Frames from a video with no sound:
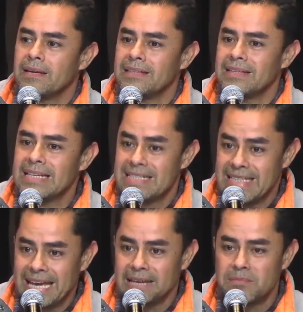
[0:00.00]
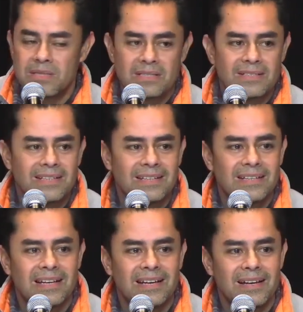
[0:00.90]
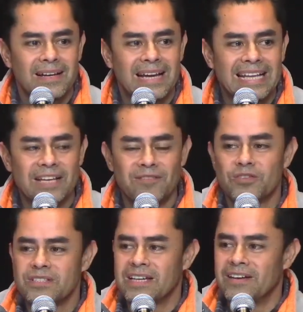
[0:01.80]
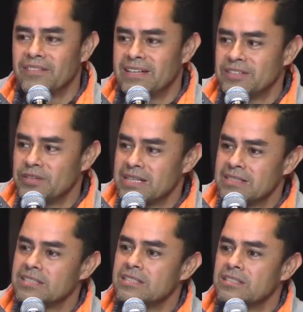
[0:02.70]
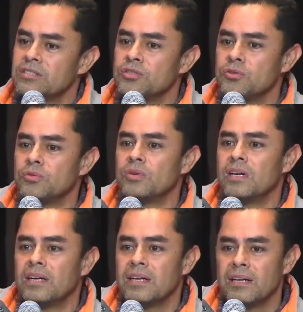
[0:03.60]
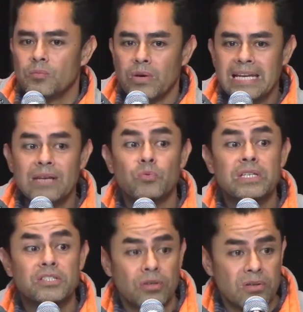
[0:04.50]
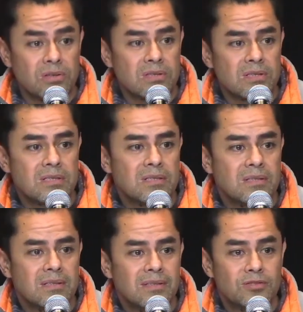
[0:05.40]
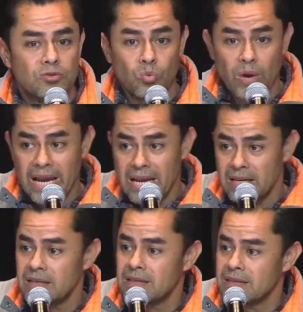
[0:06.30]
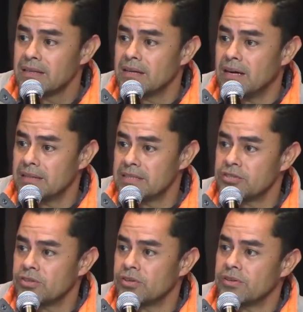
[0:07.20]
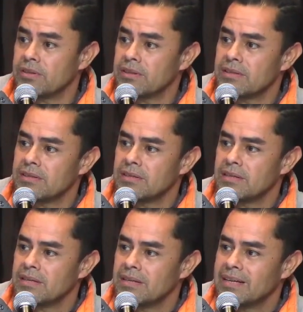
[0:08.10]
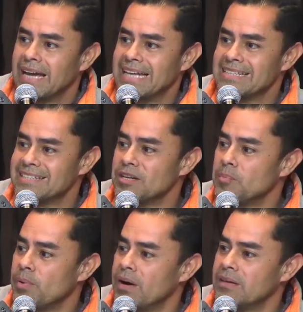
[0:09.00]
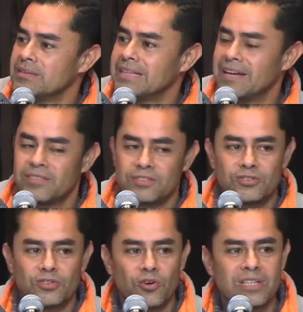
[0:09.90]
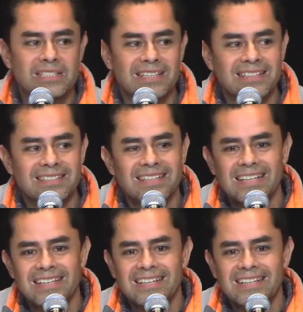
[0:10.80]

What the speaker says: in his names. And then verse 7, it transitions into when he returns to reign on this earth and sit upon David's throne, he says,